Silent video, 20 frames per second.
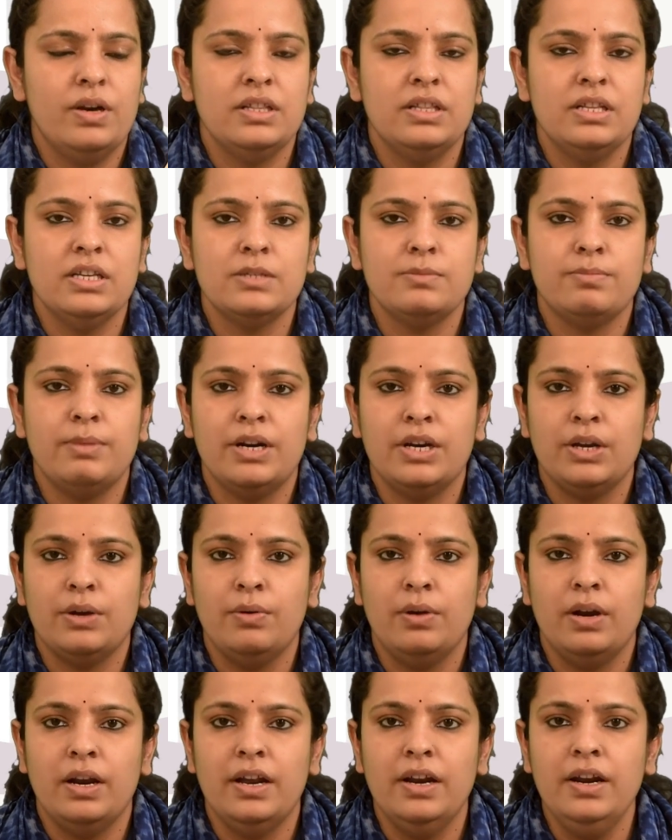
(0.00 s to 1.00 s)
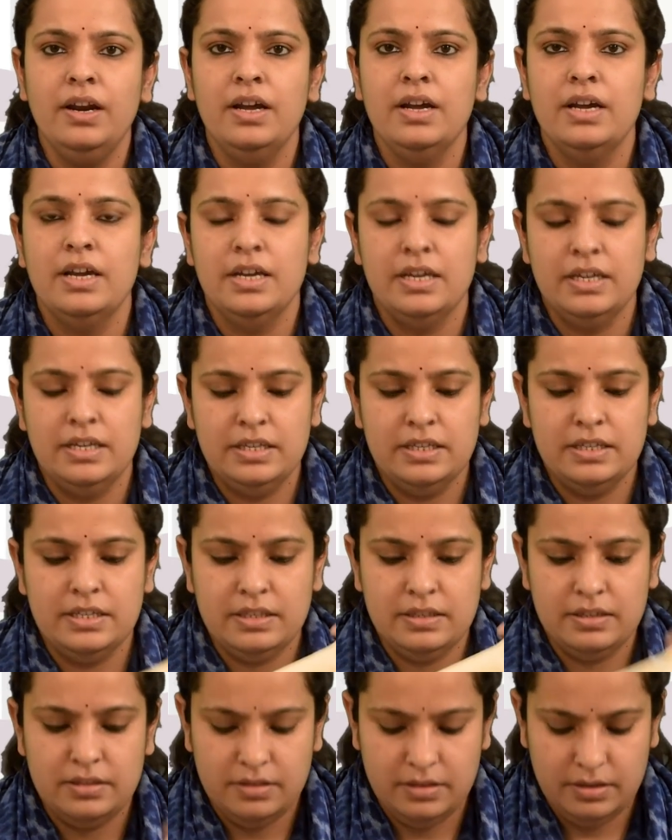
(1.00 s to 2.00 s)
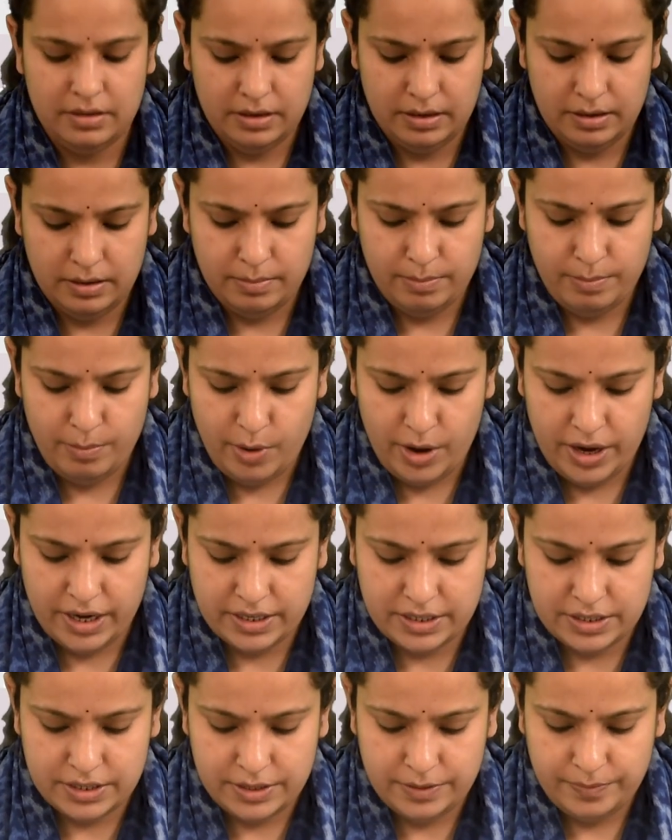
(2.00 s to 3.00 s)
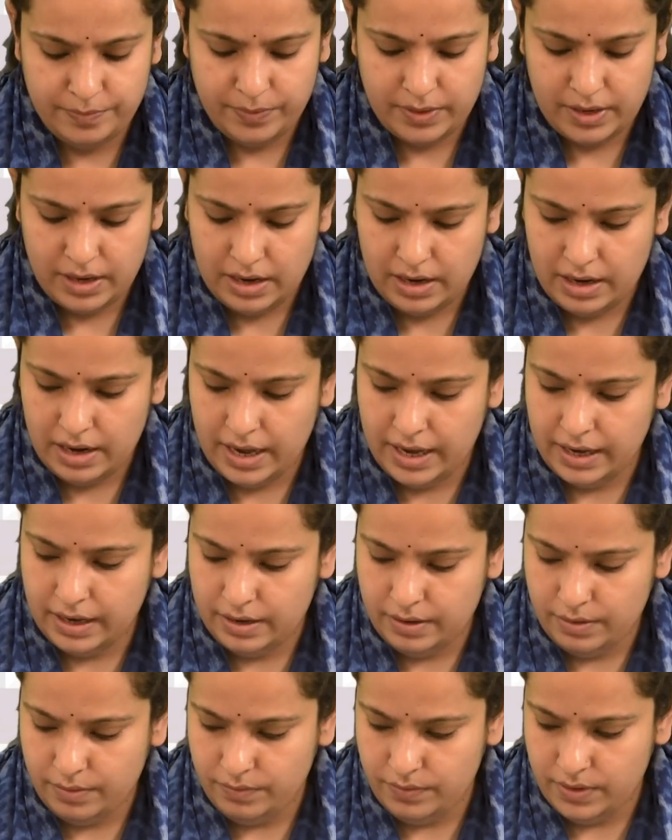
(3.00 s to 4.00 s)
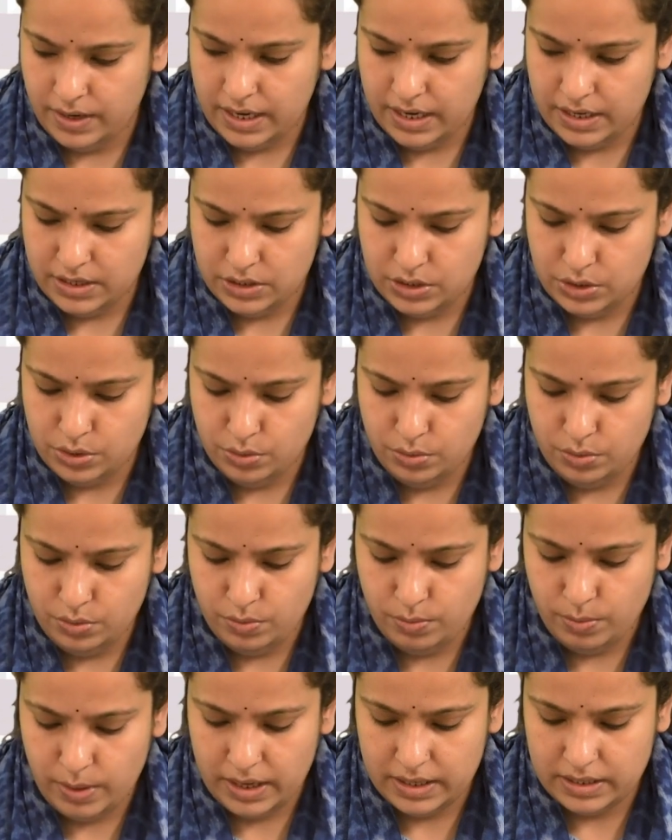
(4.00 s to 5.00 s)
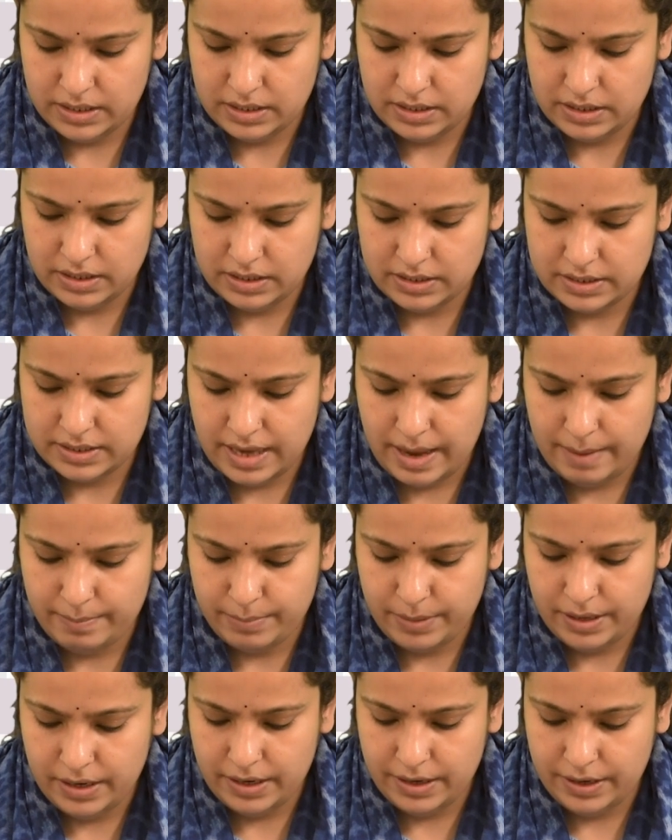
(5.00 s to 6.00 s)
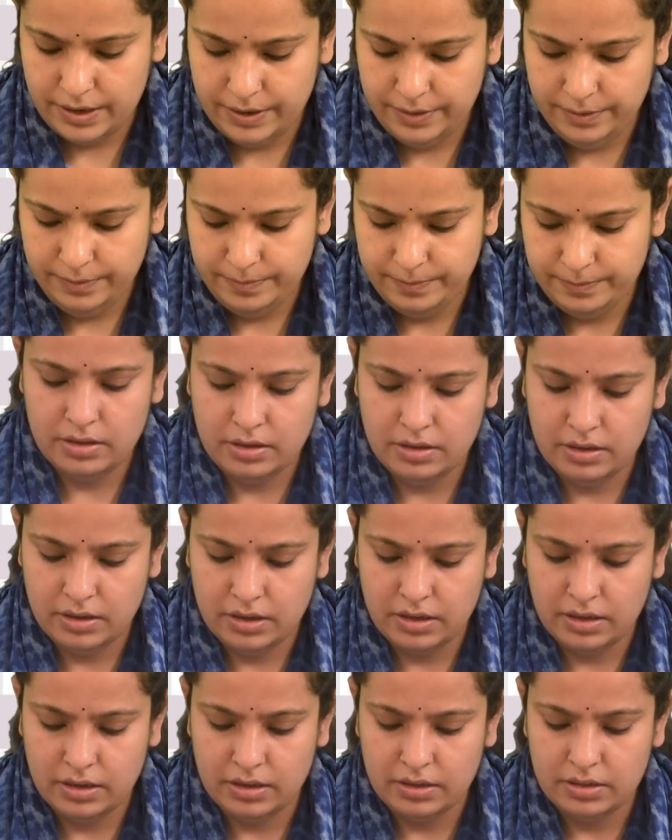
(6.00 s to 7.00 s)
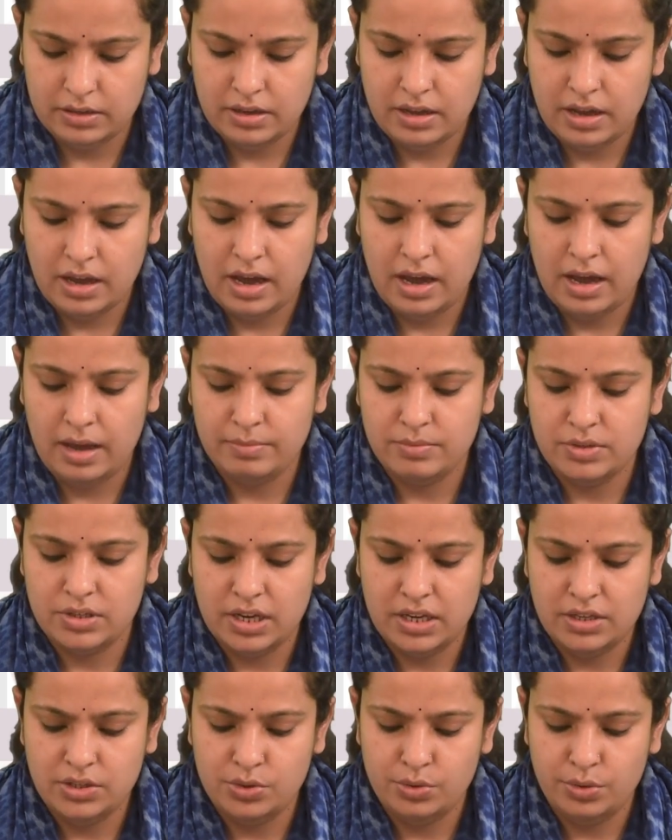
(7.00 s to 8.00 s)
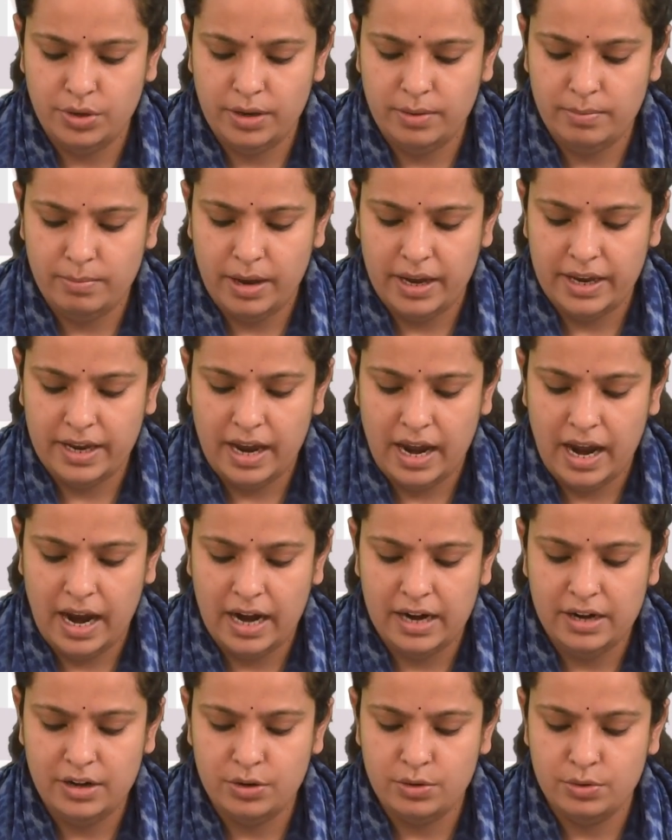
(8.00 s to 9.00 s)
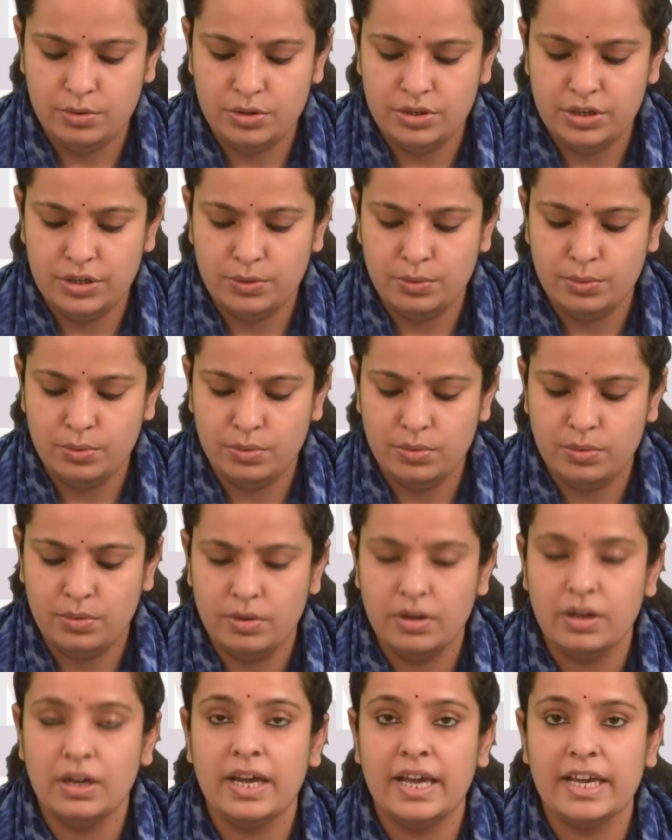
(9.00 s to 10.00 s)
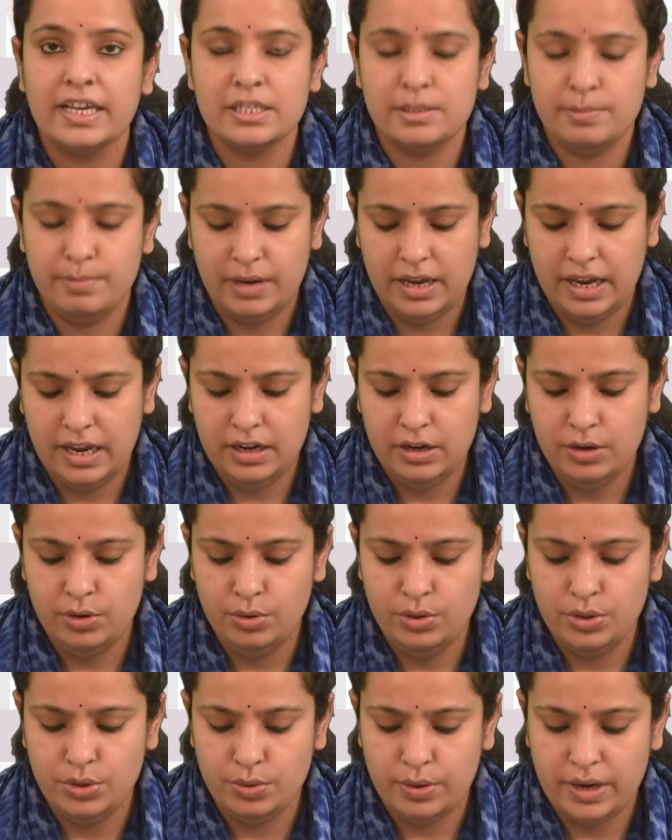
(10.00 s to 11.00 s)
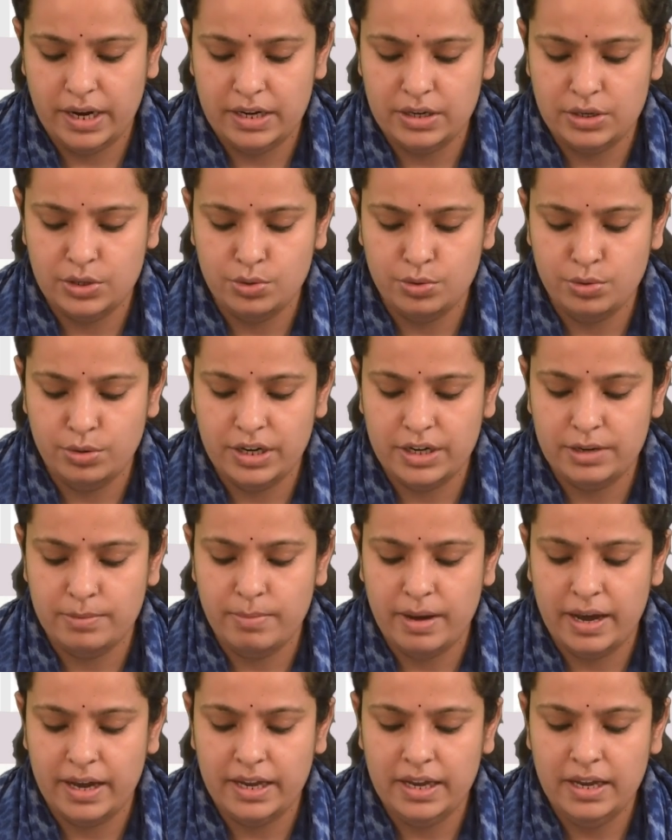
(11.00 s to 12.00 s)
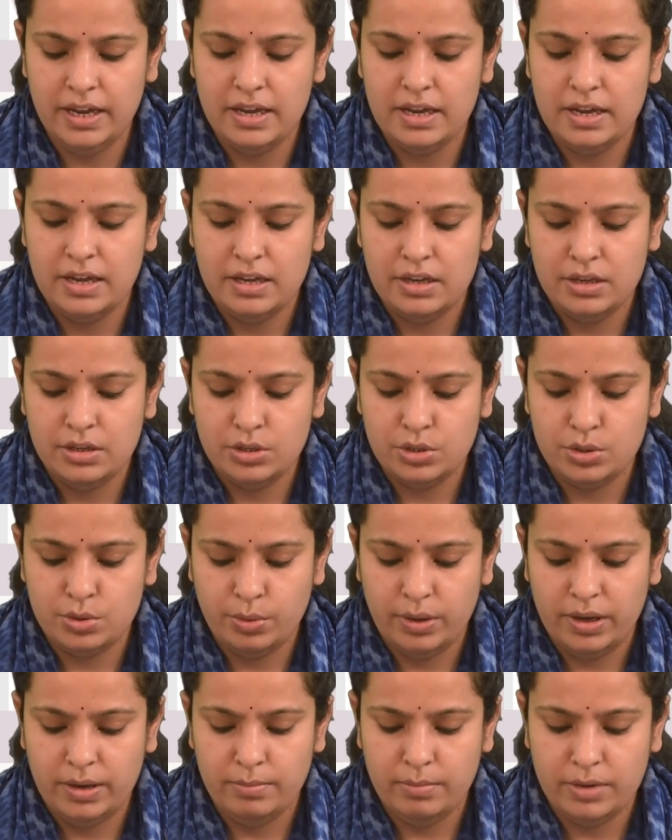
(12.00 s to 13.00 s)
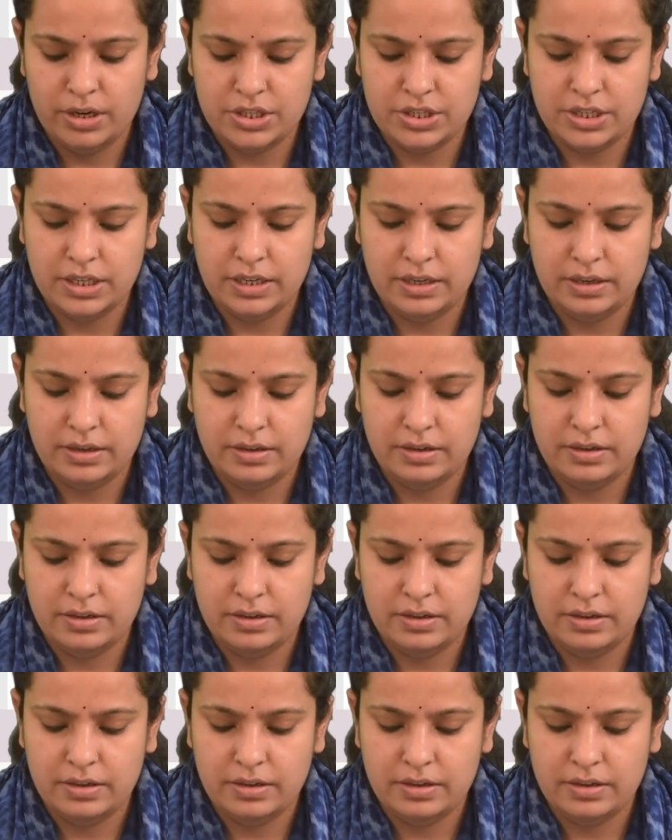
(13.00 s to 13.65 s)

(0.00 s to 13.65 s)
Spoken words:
this particular point. Like we can do one sample here. uh, I'm just doing by hand to do explain you. You can do it by sewing machine.